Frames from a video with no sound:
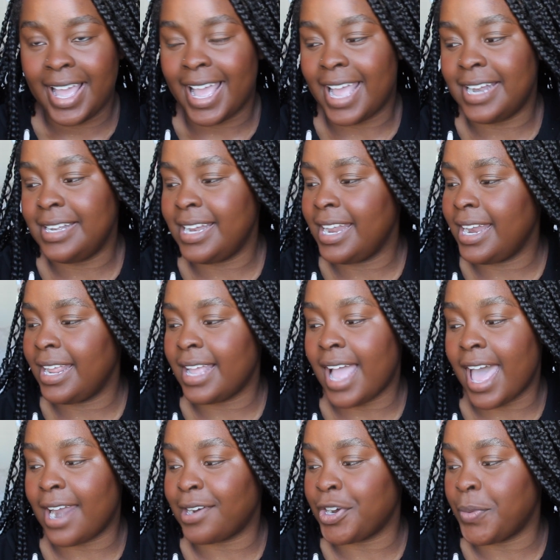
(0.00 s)
And knitting,
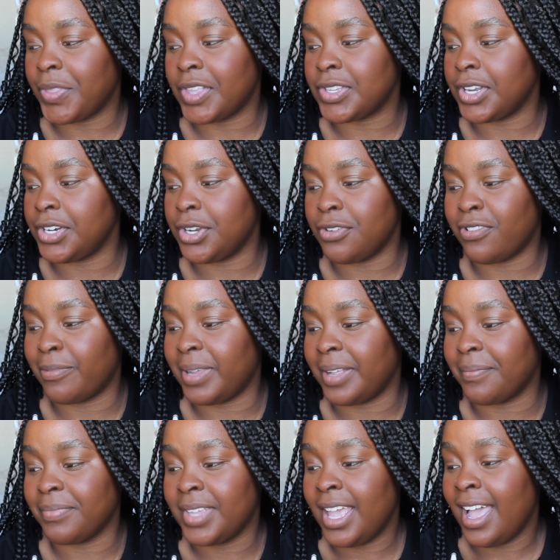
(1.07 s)
I don't know what that's gonna do for
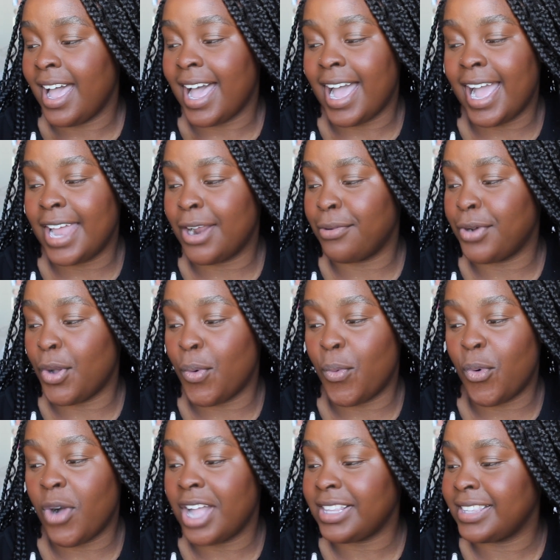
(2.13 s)
me. I don't know
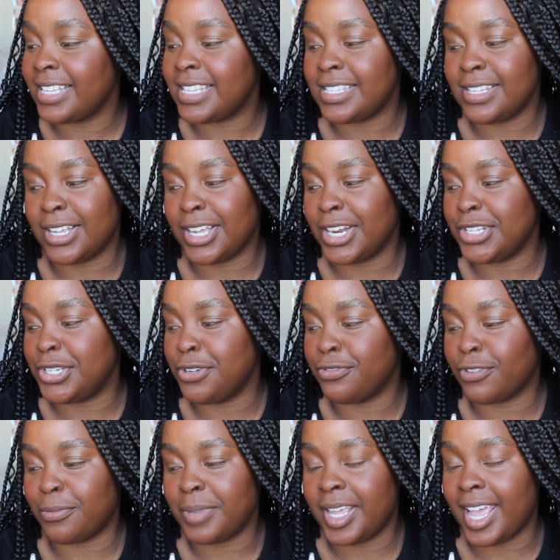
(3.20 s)
what this is not gonna do
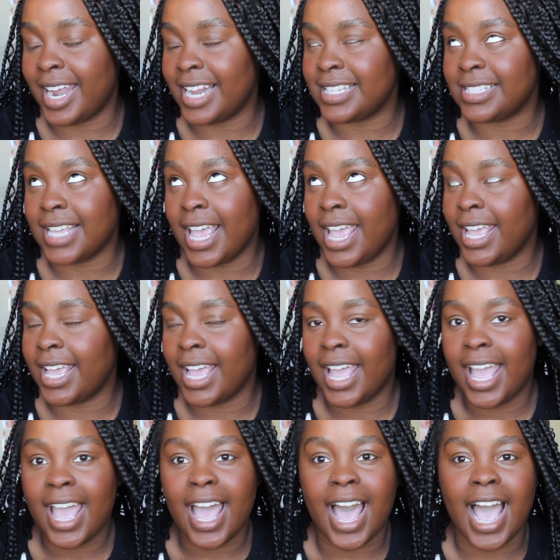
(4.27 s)
for me. And it's like,
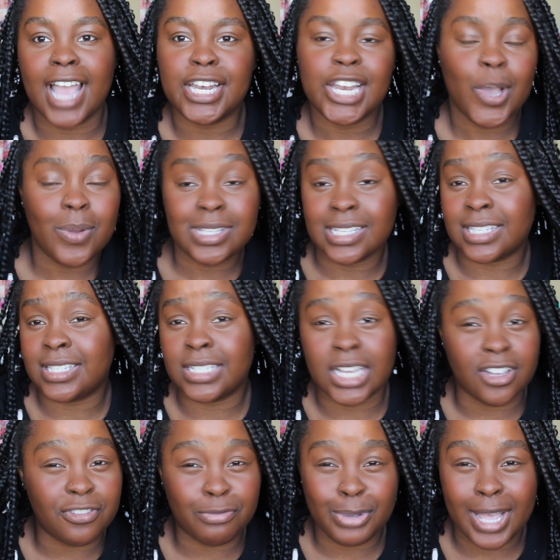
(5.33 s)
I know it's a
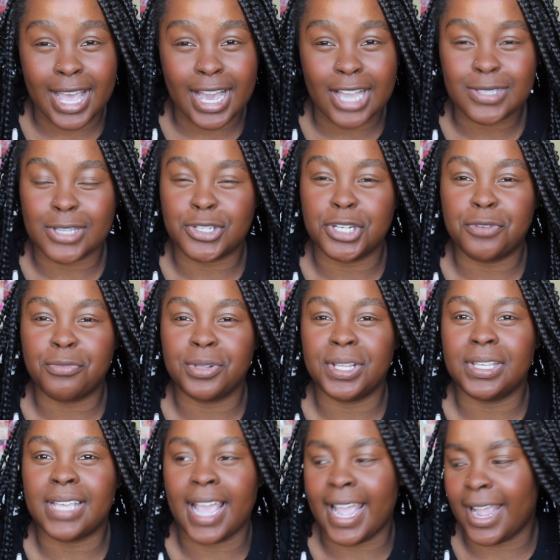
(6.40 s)
stuff pack, so I shouldn't really
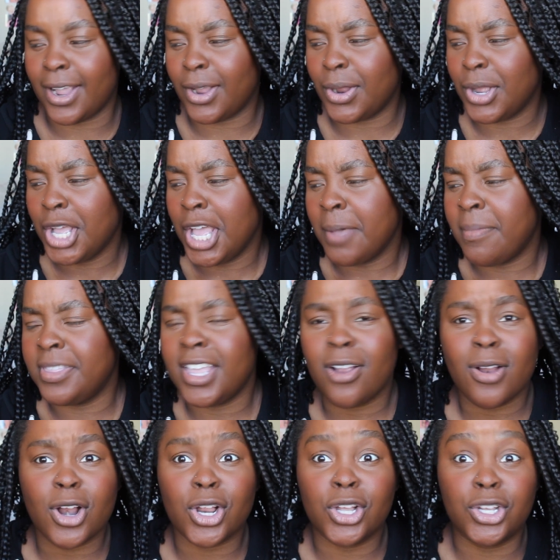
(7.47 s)
care. But
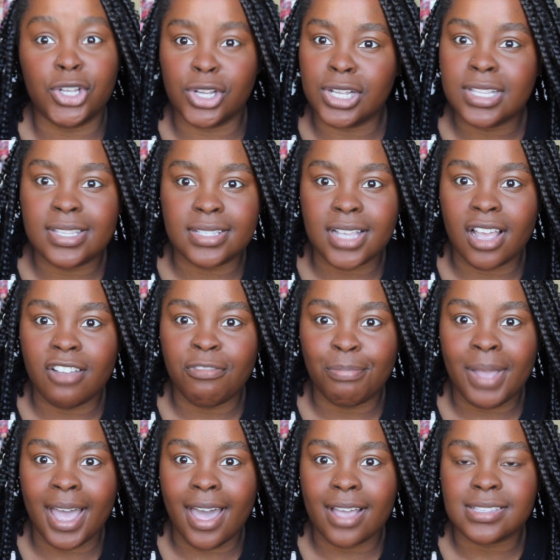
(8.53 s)
there are good stuff
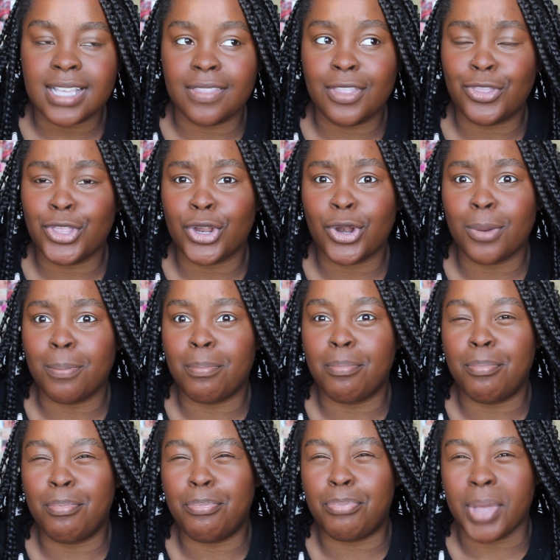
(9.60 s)
packed and there are
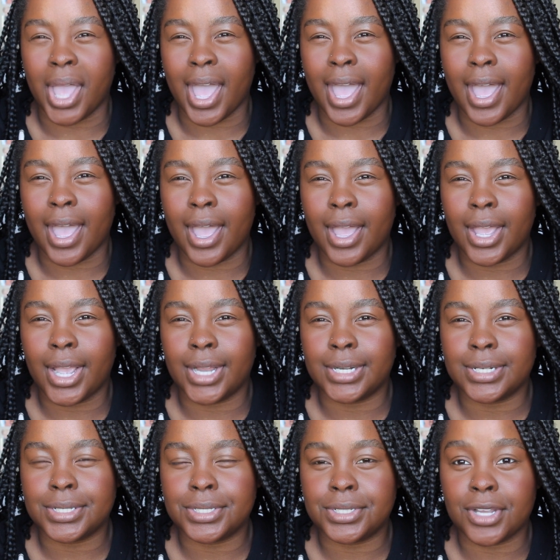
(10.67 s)

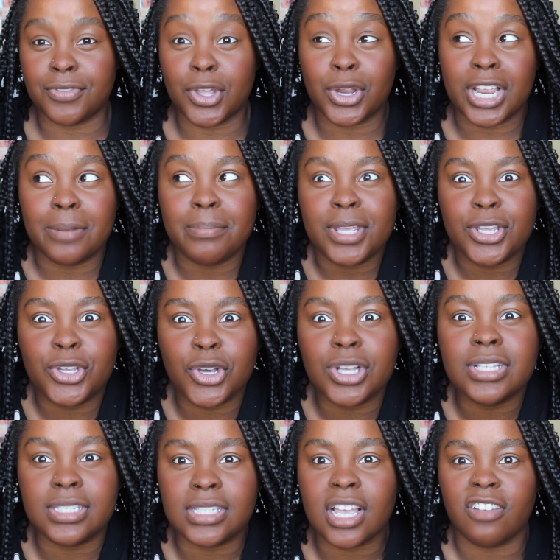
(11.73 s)
bad stuff. There can be
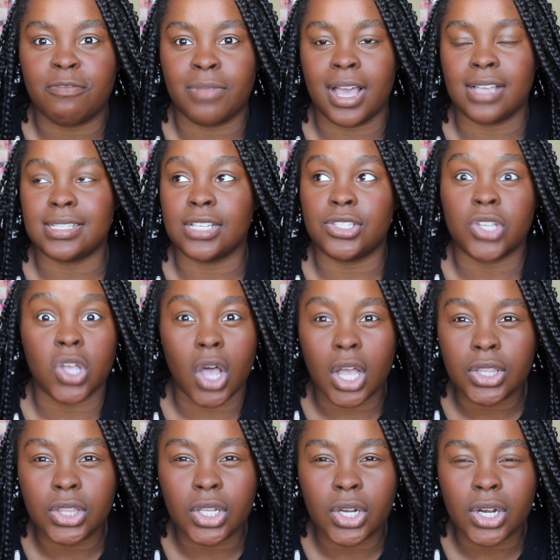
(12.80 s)
good stuff pack, like
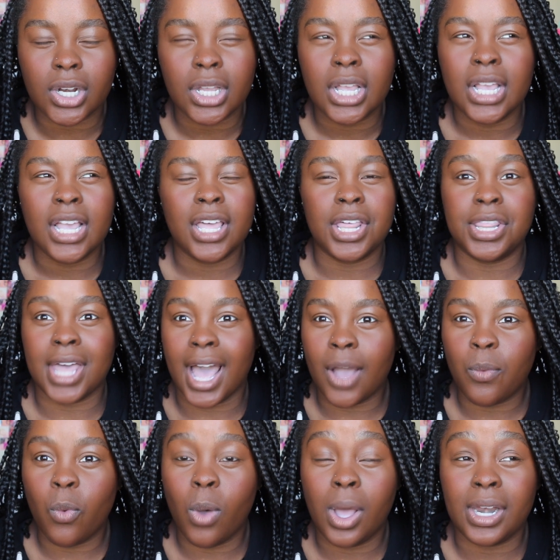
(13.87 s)
toddler, that
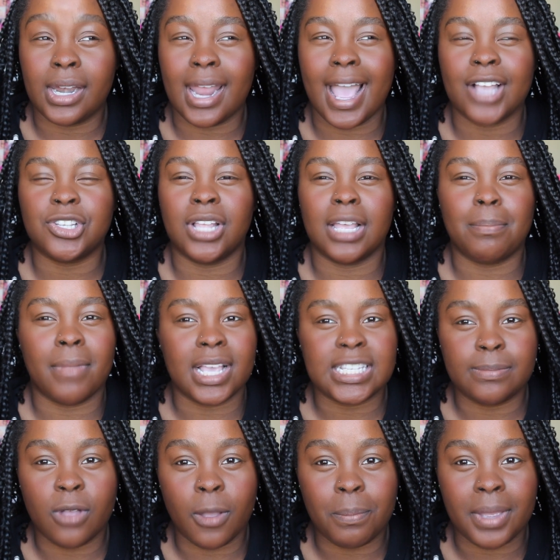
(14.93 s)
one, and I actually like My
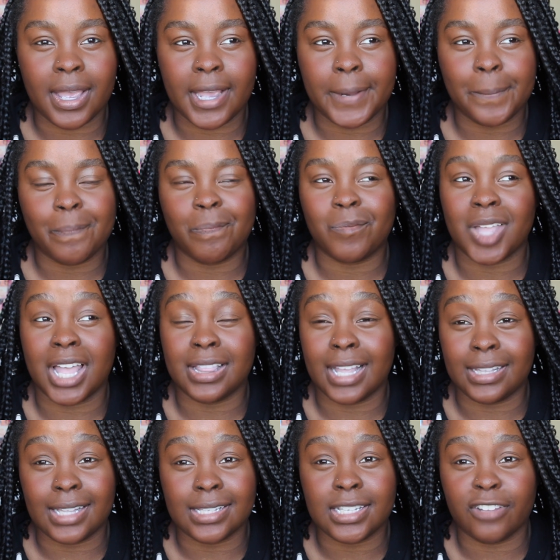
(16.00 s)
Small Pet. I
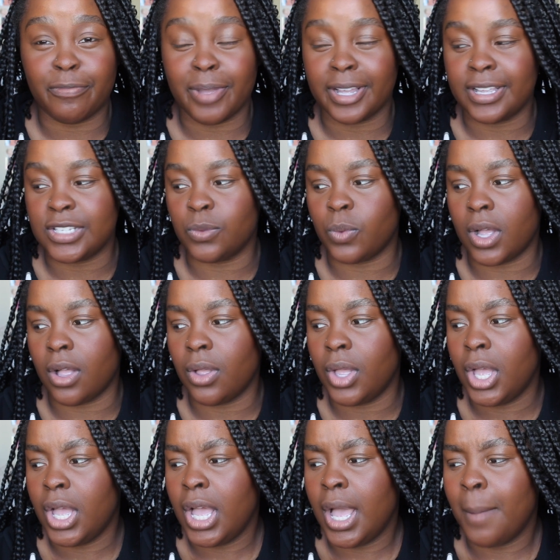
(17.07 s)
like that stuff pack as well.
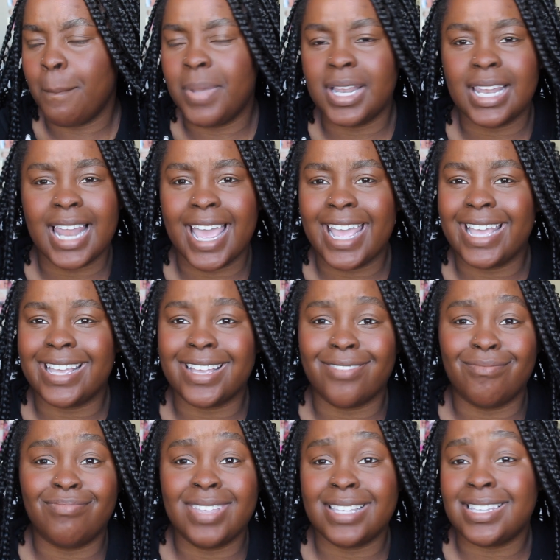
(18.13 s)
But like,
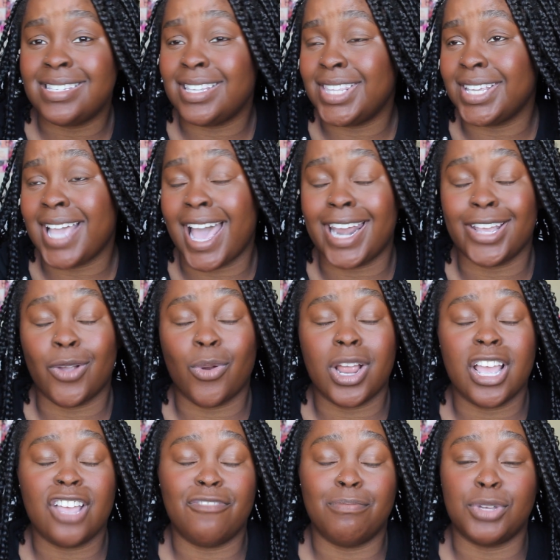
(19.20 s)
this is in the
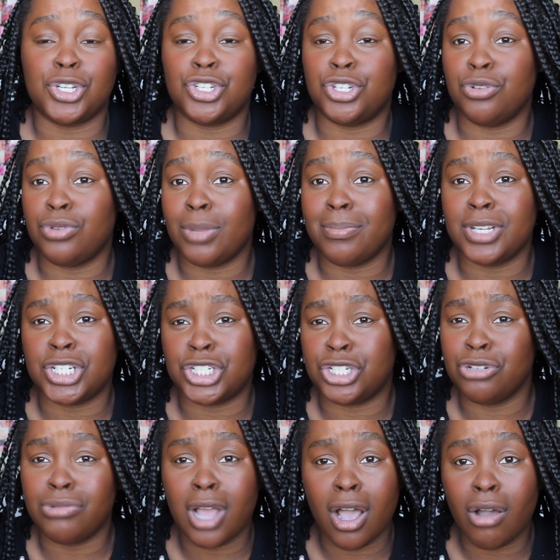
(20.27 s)
category of
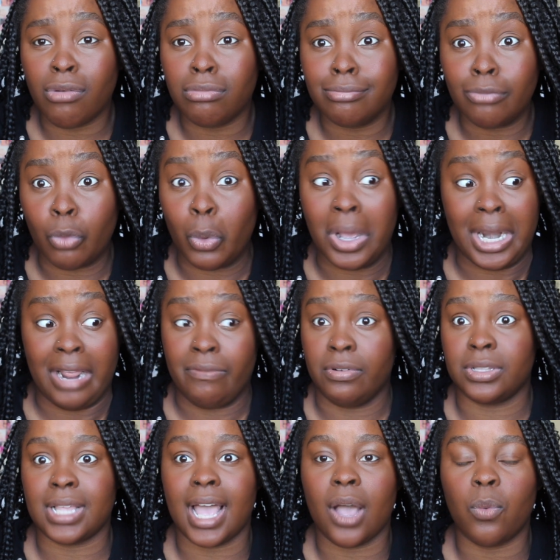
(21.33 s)
Mashuno,
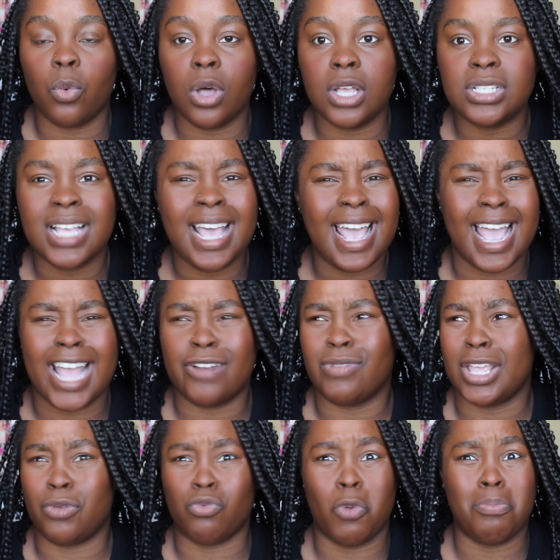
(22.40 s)
whatever that was, and
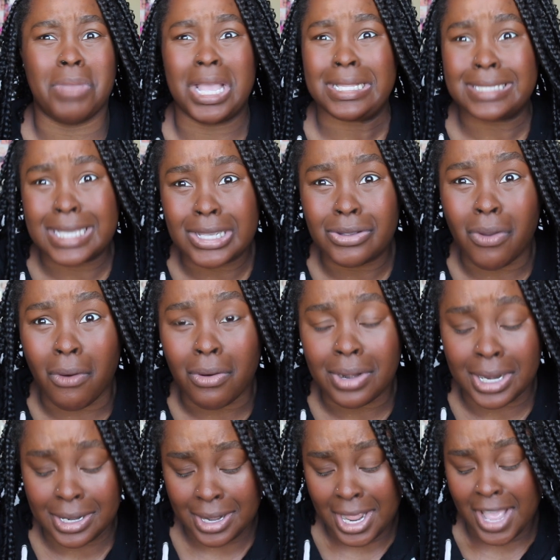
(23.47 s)
like romantic
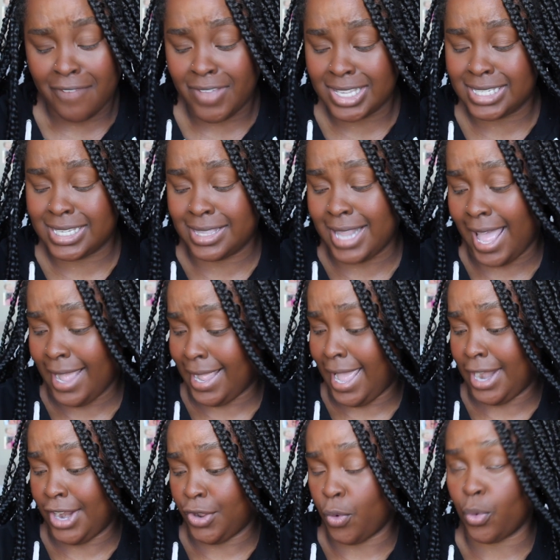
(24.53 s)
garden. This is in that
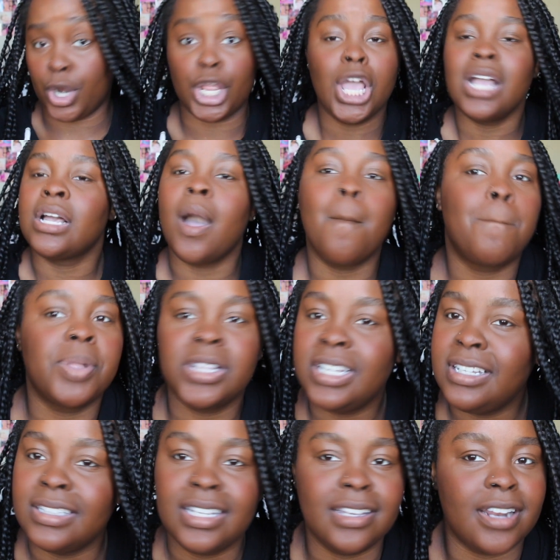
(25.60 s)
category,
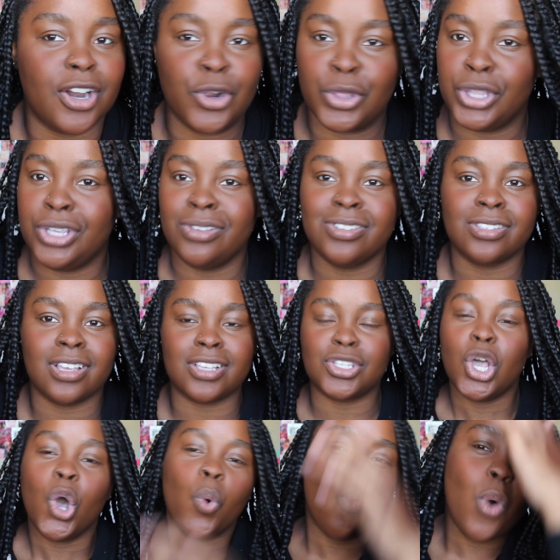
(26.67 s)
completely and utterly useless.
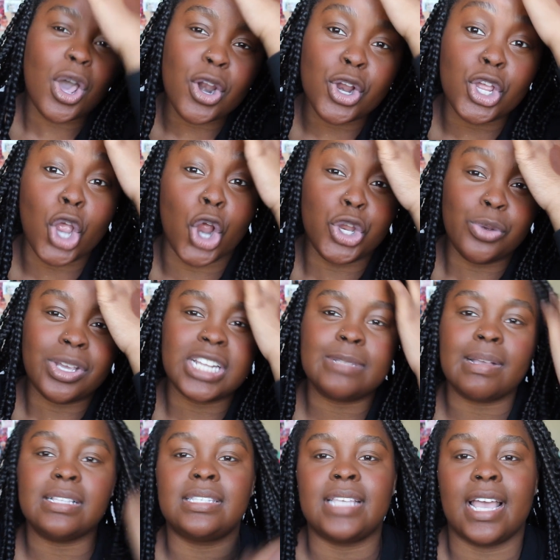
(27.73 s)
What are you gonna
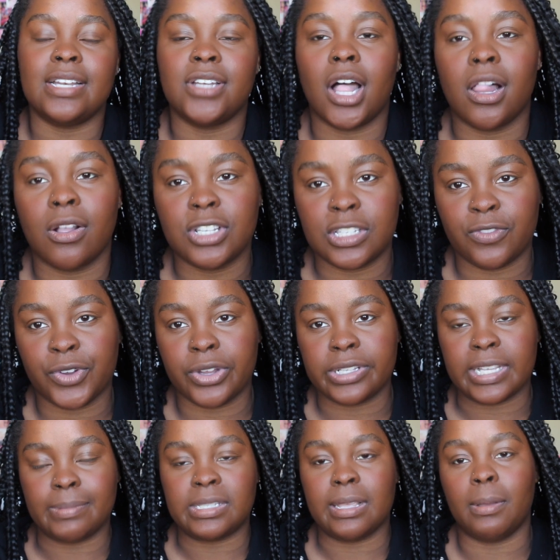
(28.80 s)
spend $10 for your
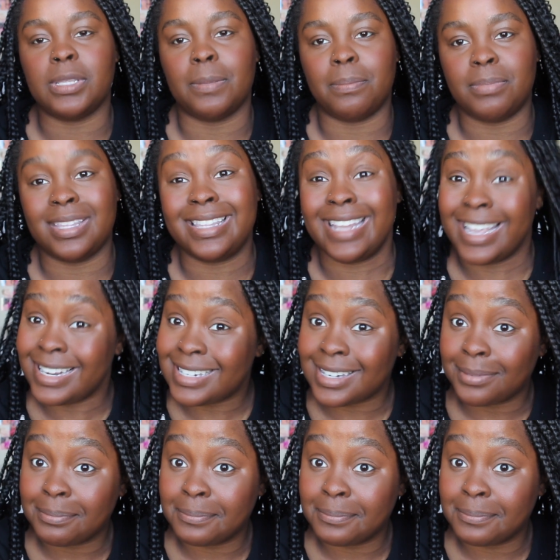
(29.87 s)
Sims to be able to knit?